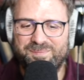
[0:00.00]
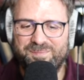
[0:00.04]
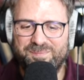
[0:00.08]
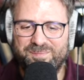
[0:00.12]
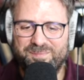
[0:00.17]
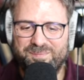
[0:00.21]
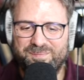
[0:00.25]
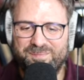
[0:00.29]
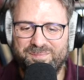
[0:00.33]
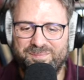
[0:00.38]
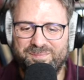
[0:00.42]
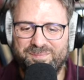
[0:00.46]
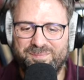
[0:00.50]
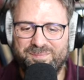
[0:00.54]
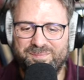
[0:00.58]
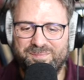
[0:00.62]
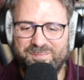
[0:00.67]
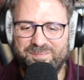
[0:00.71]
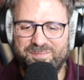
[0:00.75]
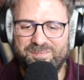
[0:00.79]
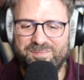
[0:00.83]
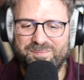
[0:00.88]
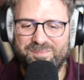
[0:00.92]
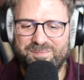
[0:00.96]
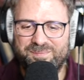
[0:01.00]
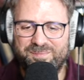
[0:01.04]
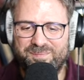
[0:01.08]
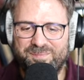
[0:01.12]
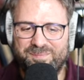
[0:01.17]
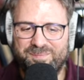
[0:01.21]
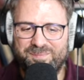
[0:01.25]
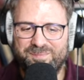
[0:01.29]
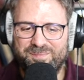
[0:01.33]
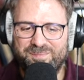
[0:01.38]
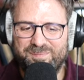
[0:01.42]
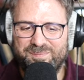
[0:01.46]

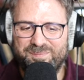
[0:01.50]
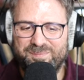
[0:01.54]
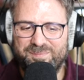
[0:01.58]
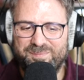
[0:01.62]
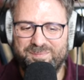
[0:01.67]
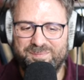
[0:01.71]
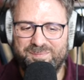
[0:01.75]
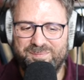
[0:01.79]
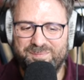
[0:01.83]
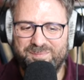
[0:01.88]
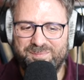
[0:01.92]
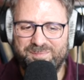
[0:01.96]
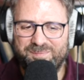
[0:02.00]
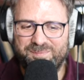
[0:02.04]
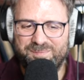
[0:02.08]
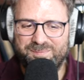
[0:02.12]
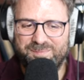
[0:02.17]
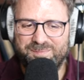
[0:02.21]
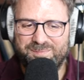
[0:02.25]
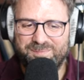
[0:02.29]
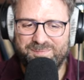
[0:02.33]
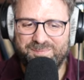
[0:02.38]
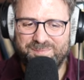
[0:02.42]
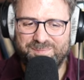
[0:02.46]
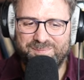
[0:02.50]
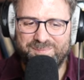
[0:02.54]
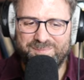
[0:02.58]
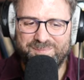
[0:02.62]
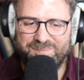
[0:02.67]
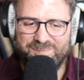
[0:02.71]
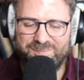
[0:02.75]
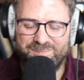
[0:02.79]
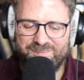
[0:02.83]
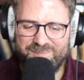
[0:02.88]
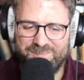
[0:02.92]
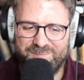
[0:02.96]

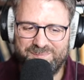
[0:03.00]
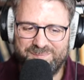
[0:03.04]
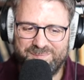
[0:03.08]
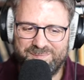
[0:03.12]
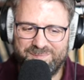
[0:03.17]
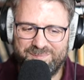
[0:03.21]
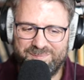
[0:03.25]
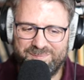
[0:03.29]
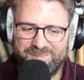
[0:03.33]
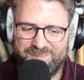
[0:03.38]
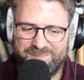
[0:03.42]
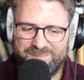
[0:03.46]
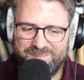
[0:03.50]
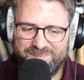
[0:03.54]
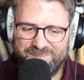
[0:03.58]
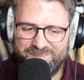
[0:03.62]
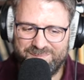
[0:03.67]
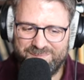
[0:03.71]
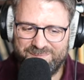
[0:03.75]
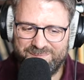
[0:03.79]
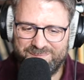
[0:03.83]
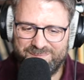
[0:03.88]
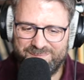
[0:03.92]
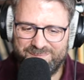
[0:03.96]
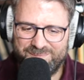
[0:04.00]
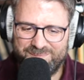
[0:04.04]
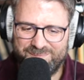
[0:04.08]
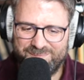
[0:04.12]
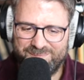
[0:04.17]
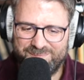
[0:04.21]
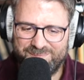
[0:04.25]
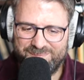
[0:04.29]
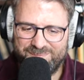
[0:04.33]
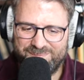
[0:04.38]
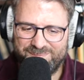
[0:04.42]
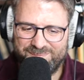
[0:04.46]

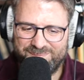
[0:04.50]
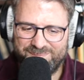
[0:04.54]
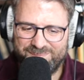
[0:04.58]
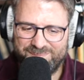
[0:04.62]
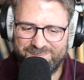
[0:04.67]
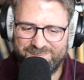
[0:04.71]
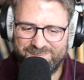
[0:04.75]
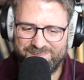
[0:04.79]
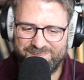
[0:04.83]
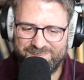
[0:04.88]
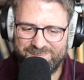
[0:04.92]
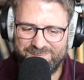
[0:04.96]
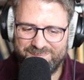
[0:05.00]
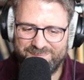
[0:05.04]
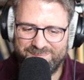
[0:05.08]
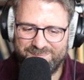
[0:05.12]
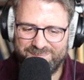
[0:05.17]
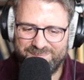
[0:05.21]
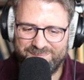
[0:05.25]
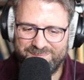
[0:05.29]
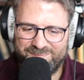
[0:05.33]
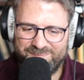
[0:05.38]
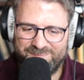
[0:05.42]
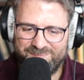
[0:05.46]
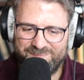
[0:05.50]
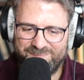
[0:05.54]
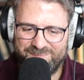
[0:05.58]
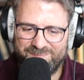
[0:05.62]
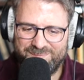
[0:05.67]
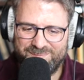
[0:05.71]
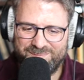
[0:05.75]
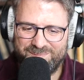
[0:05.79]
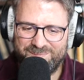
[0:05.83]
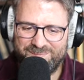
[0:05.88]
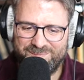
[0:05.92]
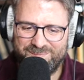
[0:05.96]

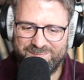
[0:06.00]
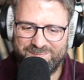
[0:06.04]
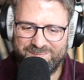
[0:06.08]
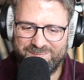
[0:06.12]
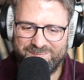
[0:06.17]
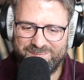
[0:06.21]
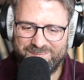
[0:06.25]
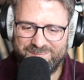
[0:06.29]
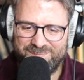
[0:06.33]
[no speech]